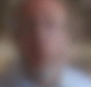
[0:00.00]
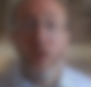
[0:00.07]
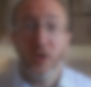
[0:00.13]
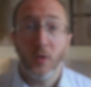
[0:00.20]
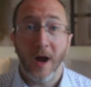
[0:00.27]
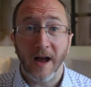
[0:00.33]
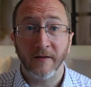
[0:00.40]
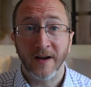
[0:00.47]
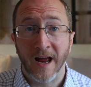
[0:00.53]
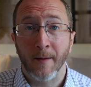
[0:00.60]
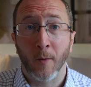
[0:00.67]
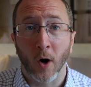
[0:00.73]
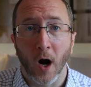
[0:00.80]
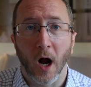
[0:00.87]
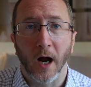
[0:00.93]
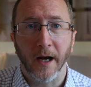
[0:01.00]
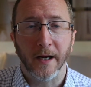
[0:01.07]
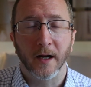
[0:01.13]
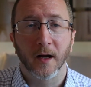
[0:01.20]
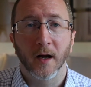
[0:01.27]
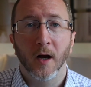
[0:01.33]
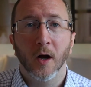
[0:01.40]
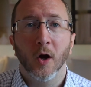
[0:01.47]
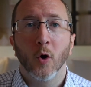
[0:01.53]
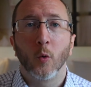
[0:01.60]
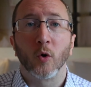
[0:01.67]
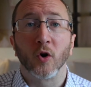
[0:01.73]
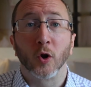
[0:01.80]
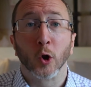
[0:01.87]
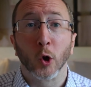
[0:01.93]
When you have an MRI,
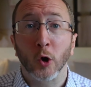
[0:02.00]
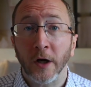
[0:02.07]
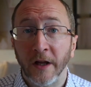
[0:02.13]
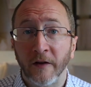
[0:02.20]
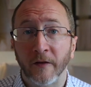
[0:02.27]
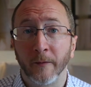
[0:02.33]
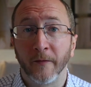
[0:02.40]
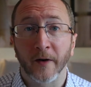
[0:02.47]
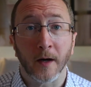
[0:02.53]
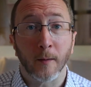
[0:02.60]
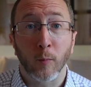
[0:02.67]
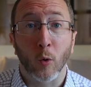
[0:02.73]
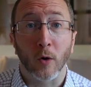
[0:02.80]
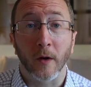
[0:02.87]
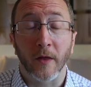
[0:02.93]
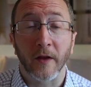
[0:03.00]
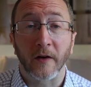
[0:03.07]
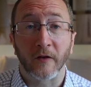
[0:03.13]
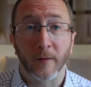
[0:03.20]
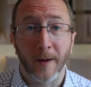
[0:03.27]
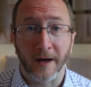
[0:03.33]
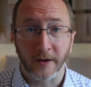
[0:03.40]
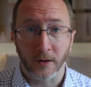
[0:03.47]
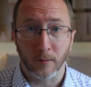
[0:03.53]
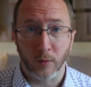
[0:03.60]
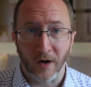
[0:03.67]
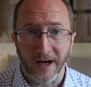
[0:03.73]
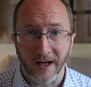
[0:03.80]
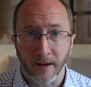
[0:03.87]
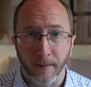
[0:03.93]
we're learning some very important things about your
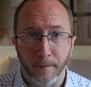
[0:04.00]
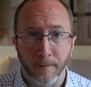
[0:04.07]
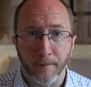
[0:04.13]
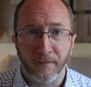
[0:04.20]
brain.